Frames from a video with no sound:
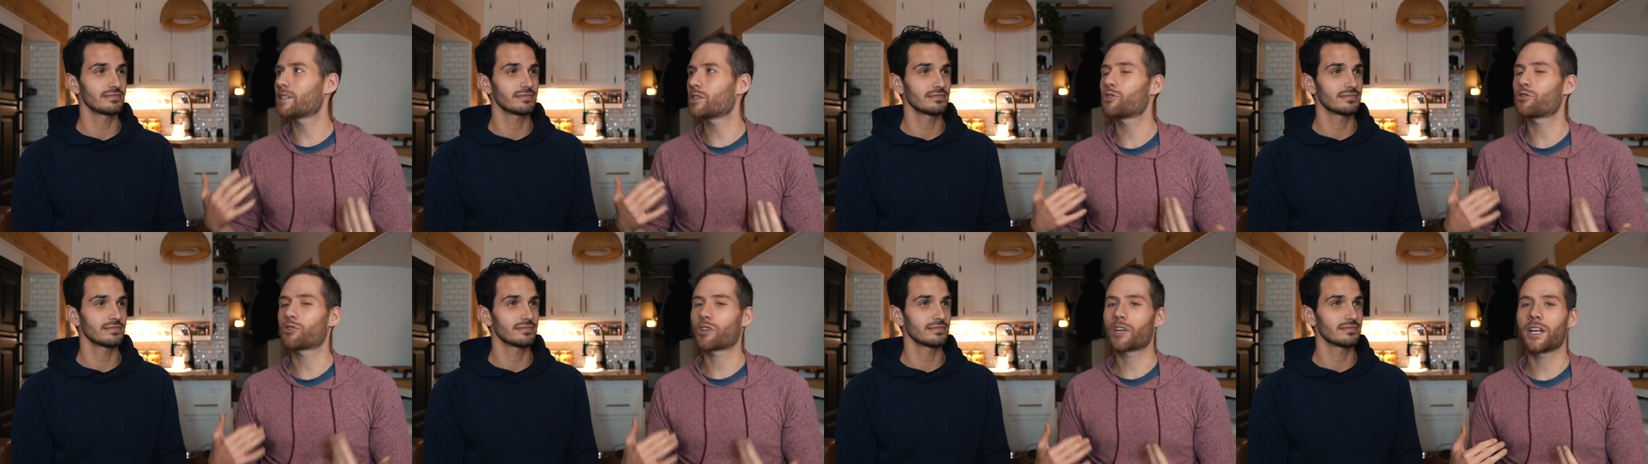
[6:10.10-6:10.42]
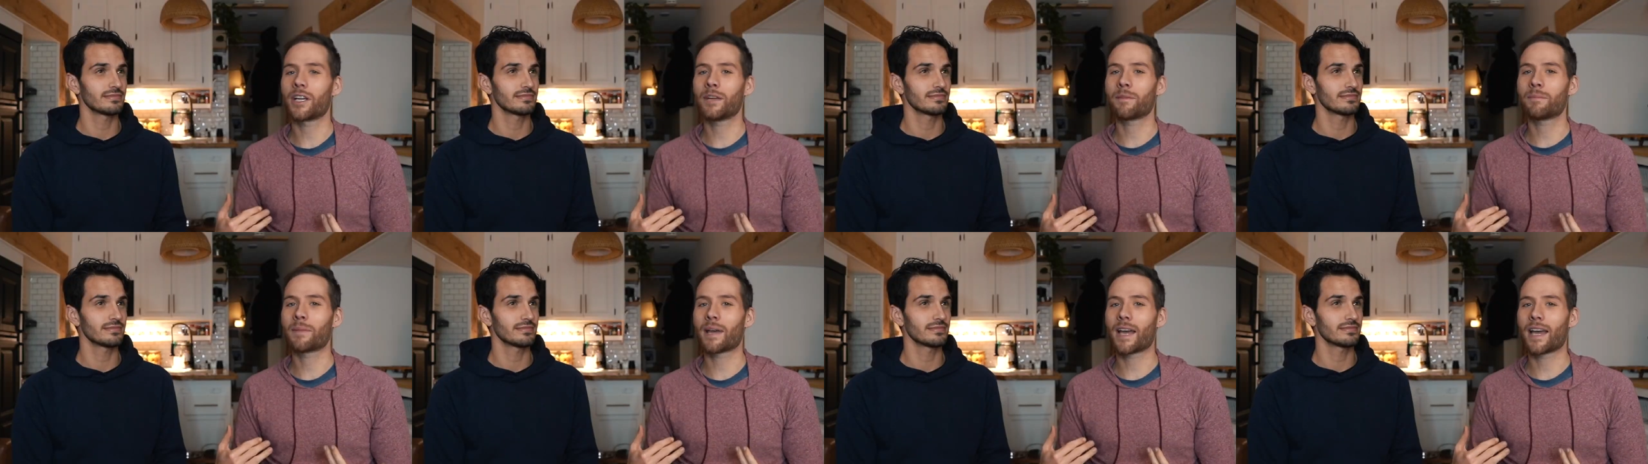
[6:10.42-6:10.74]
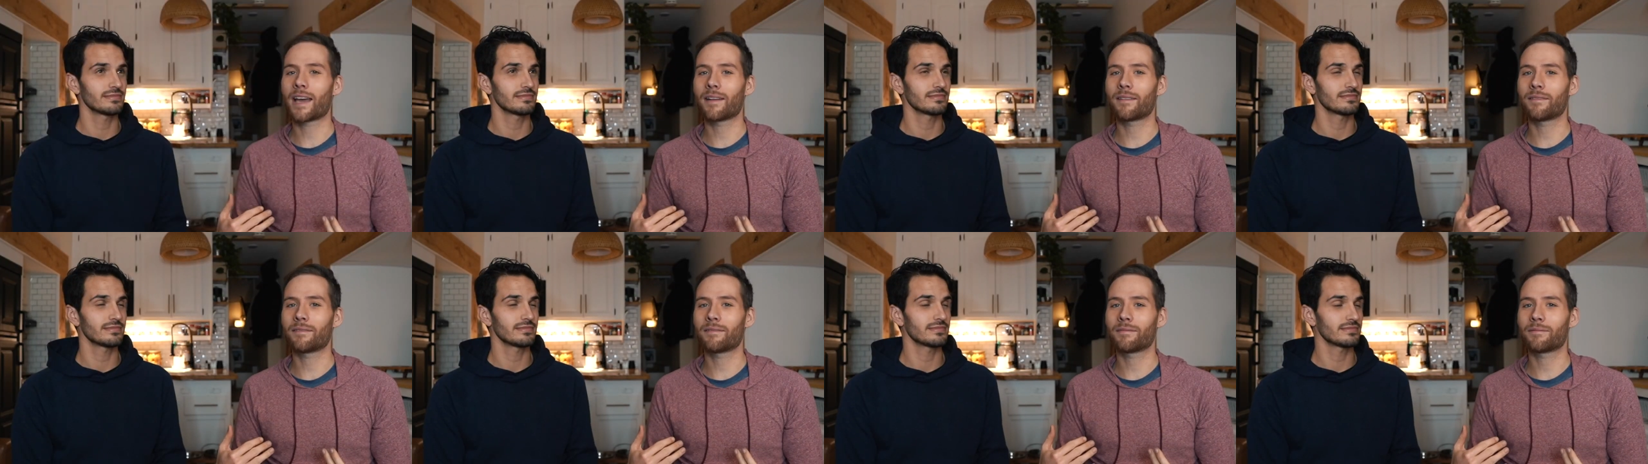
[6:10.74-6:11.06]
Speaker 1: a dream,
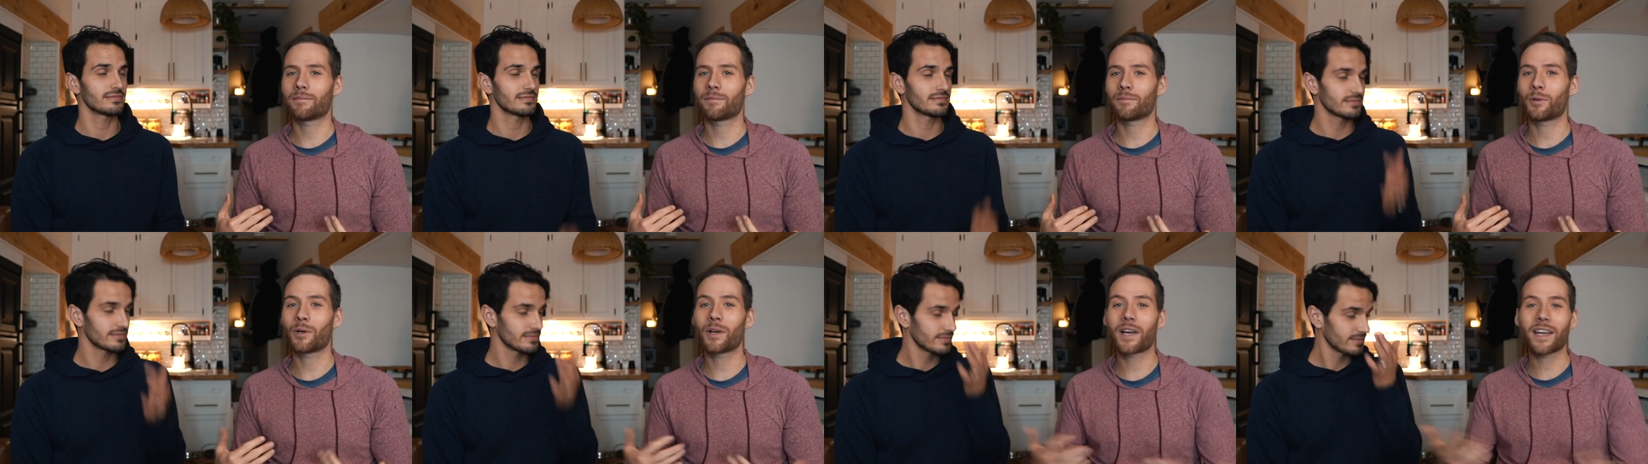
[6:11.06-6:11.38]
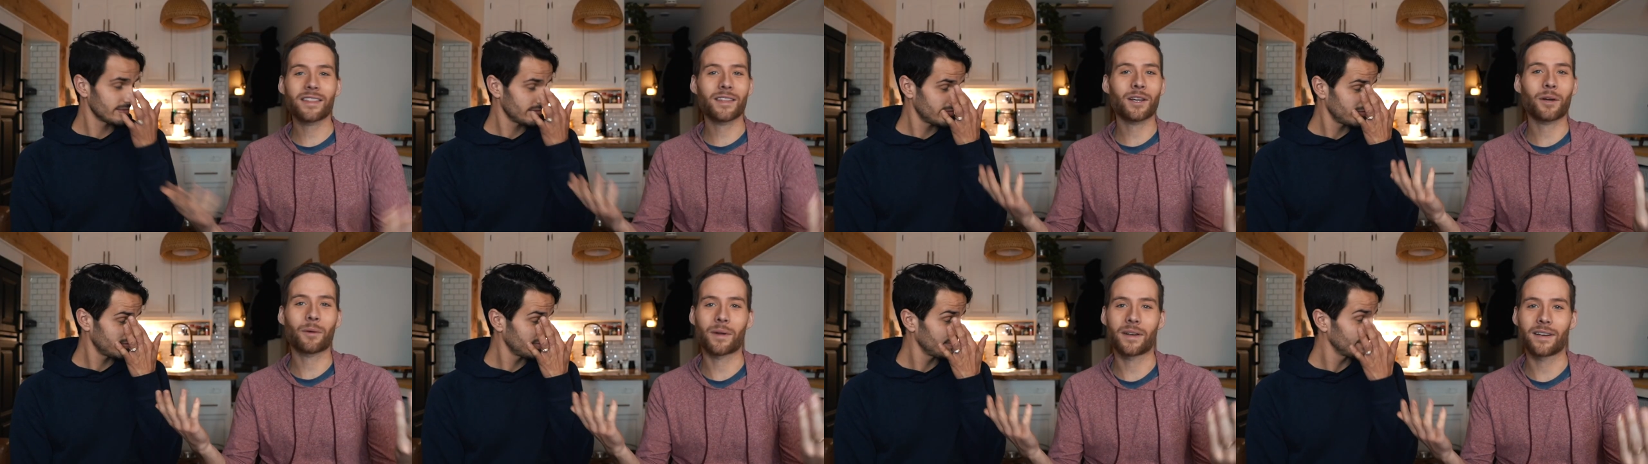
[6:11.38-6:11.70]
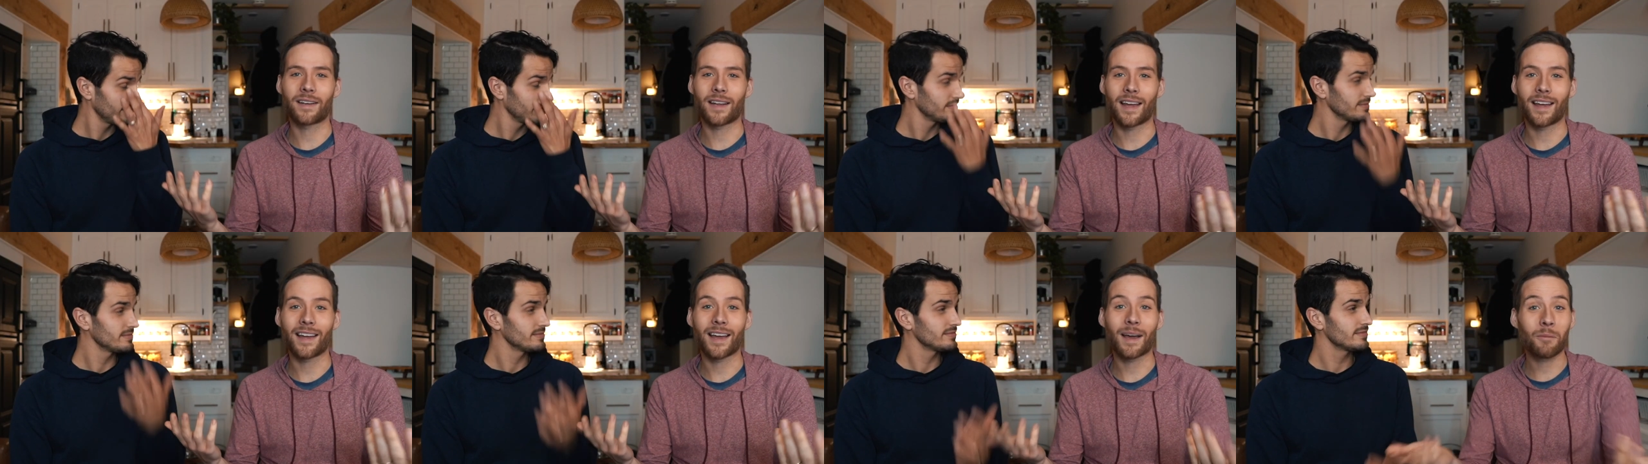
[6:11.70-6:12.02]
and we'll get there
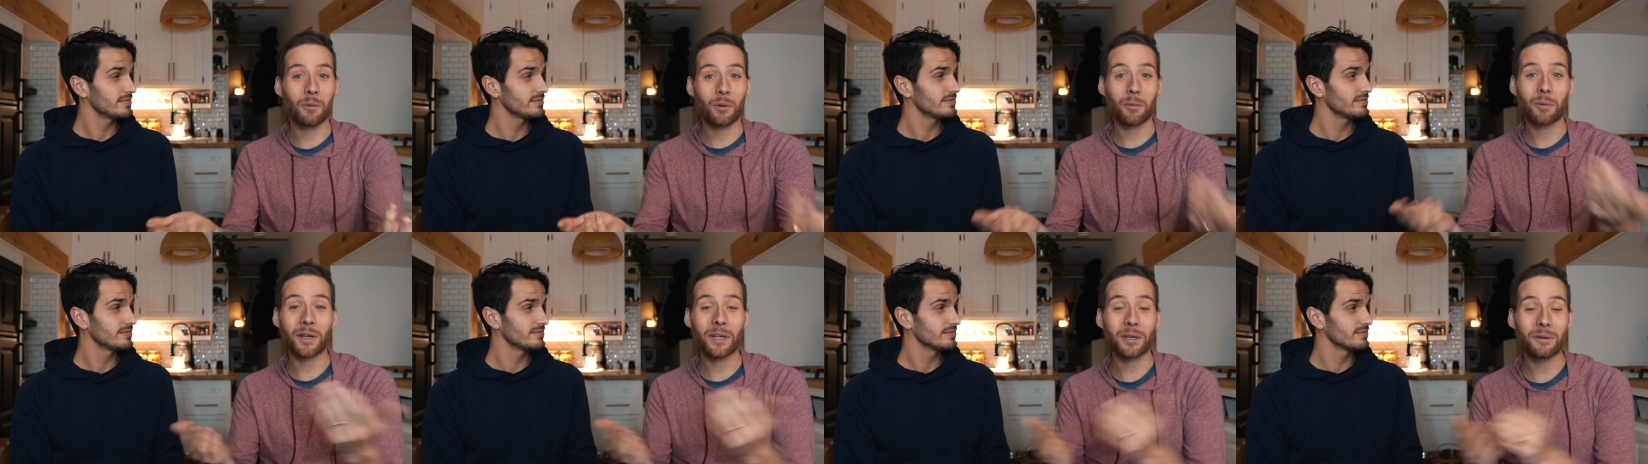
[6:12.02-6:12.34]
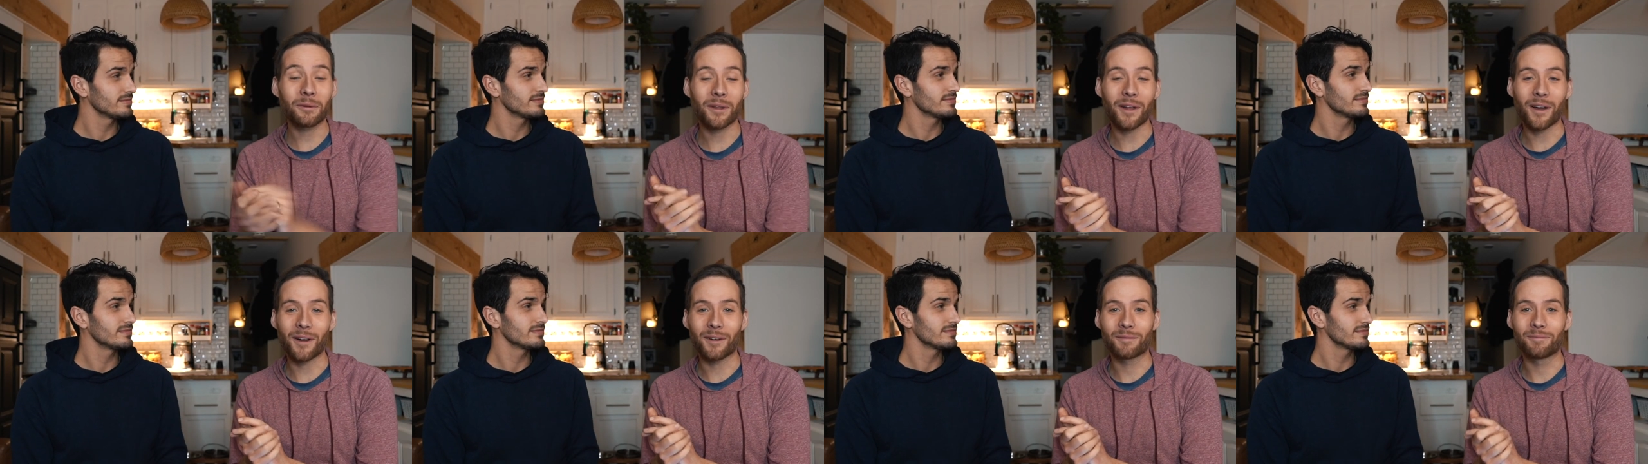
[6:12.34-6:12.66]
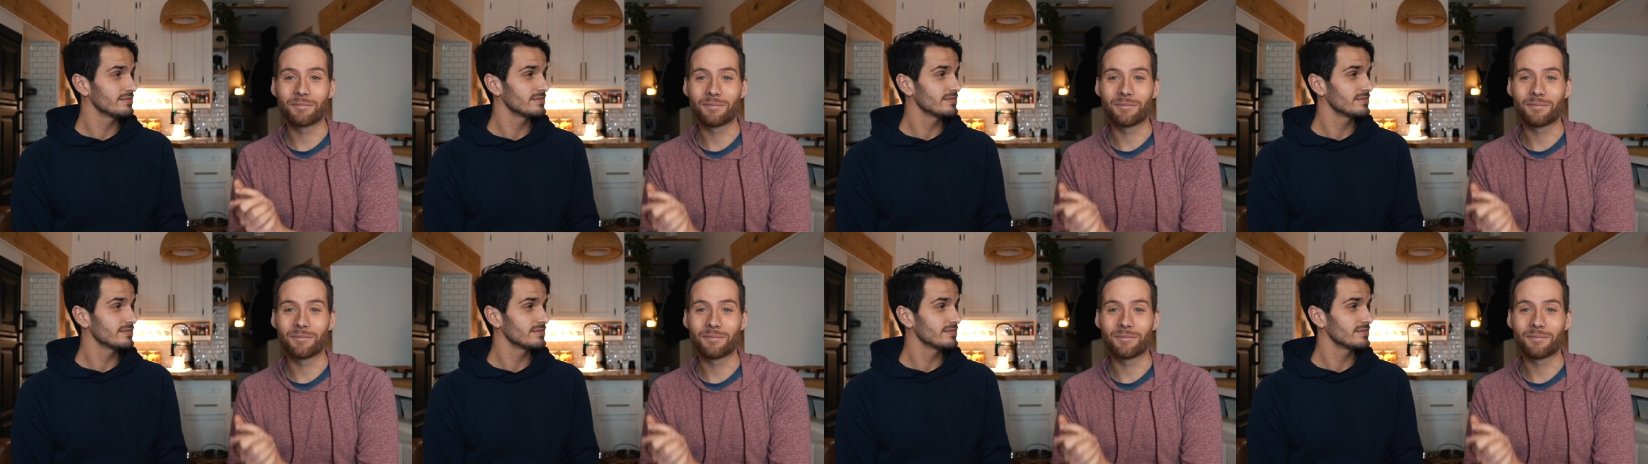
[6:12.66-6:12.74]
one day, and we'll bring you along.